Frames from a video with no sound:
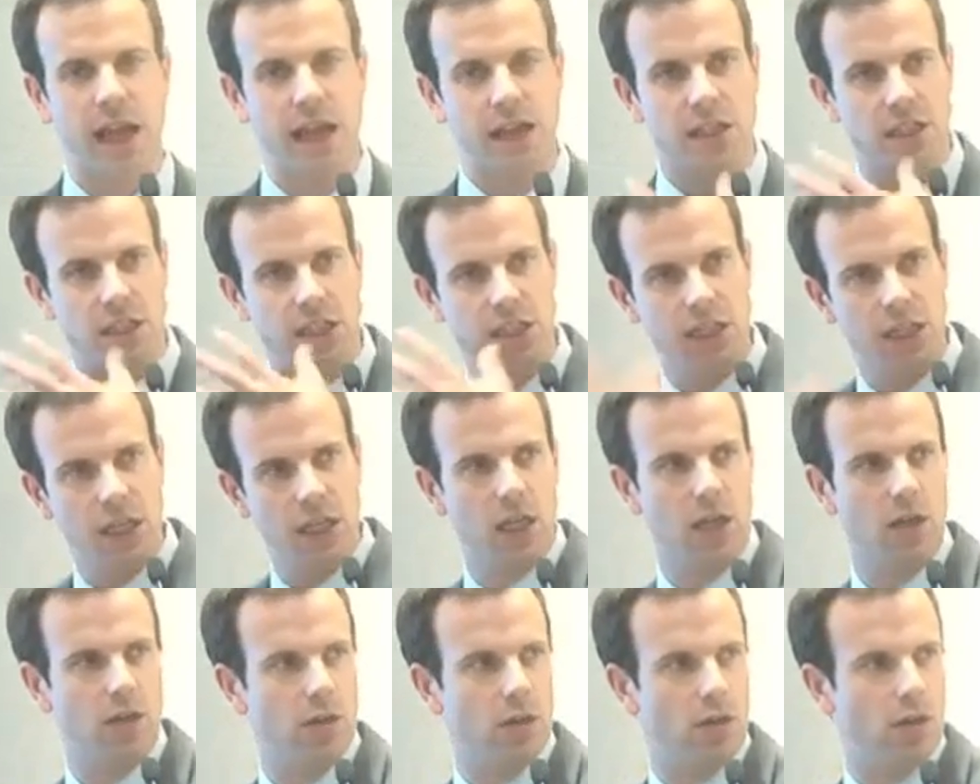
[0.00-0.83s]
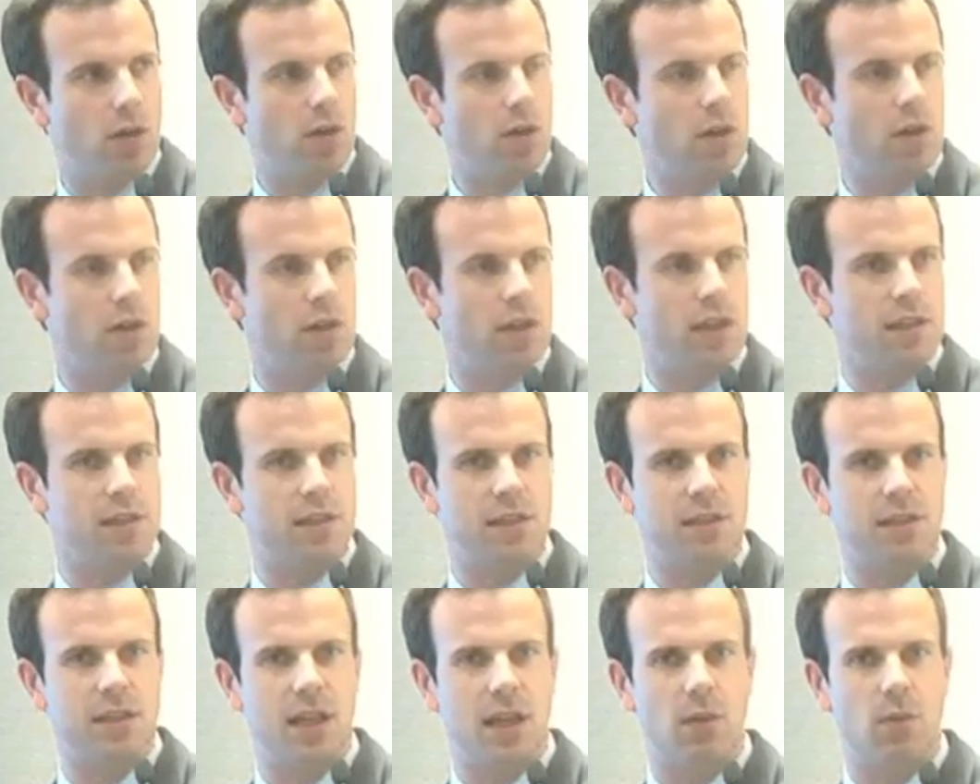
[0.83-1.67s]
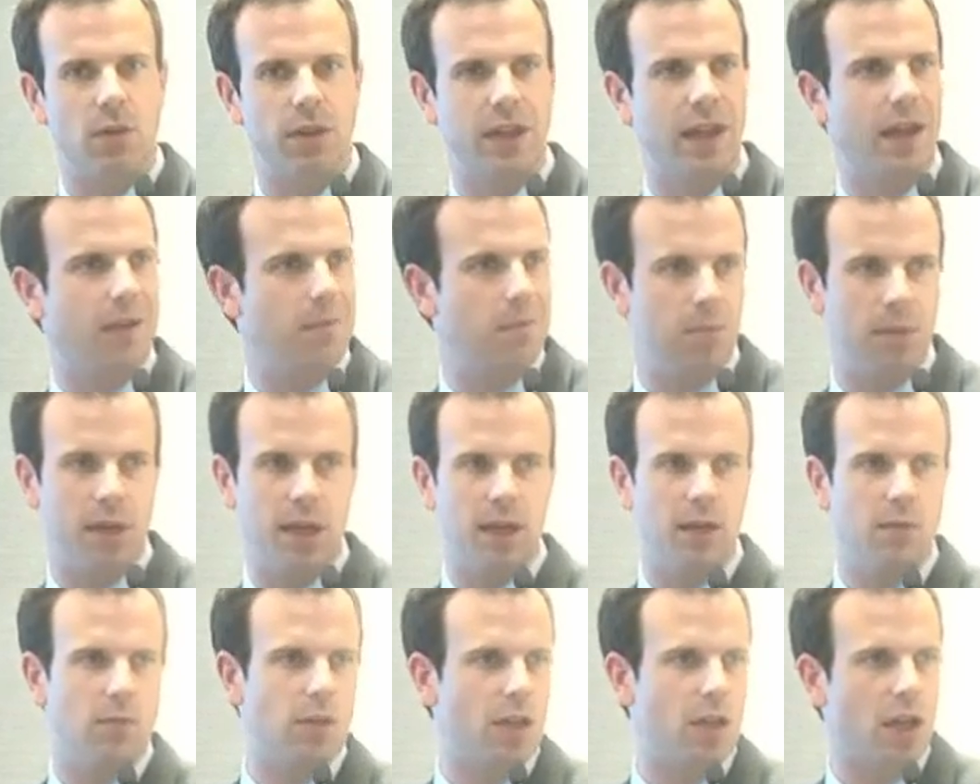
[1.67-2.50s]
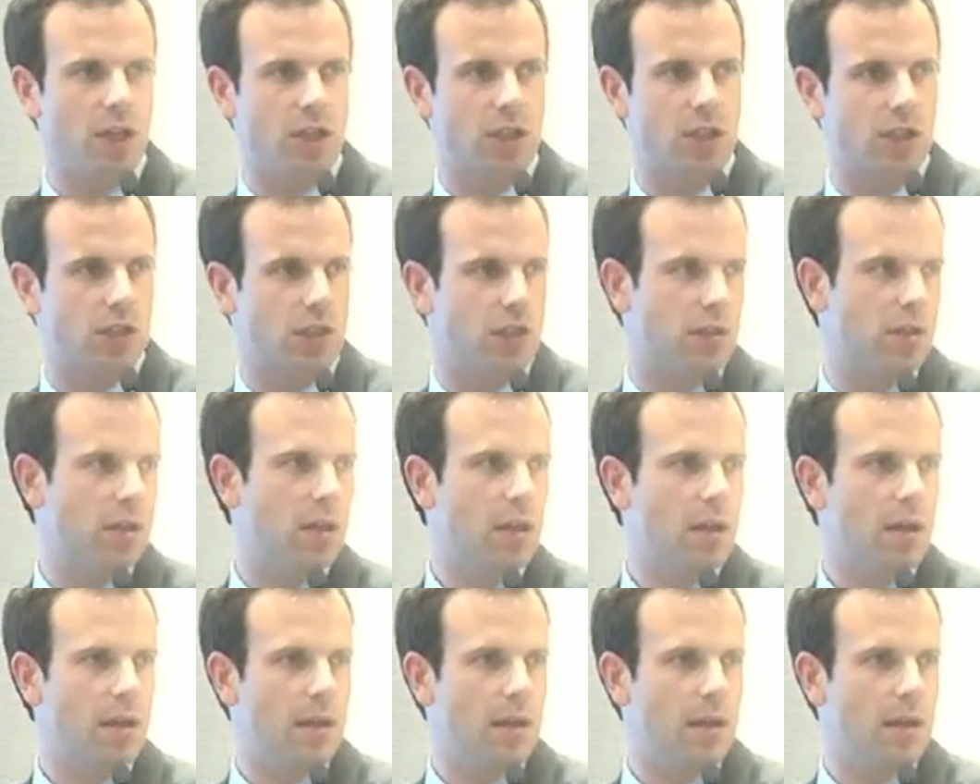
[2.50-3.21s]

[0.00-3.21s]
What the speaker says: actually getting under the hood of this is saying, well, that mean reduction,